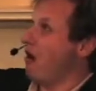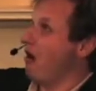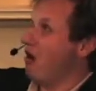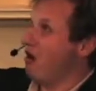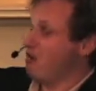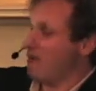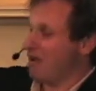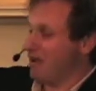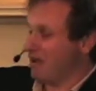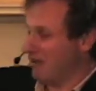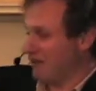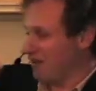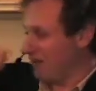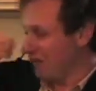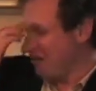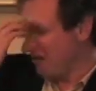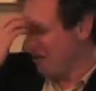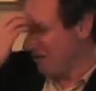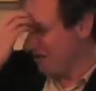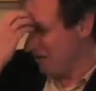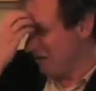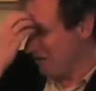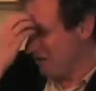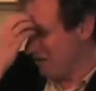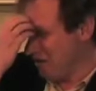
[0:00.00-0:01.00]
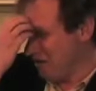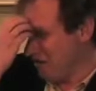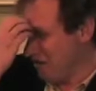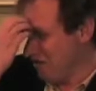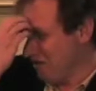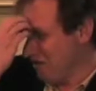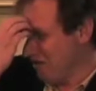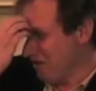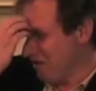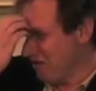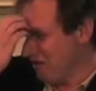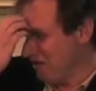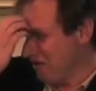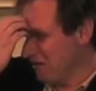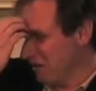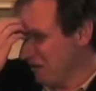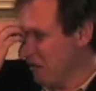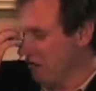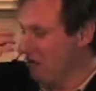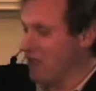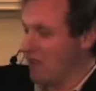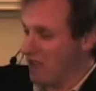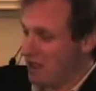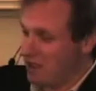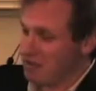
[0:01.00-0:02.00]
Oh my God.
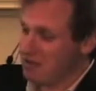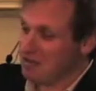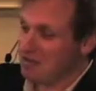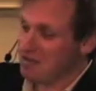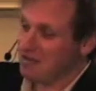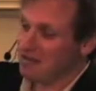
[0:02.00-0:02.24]
Okay.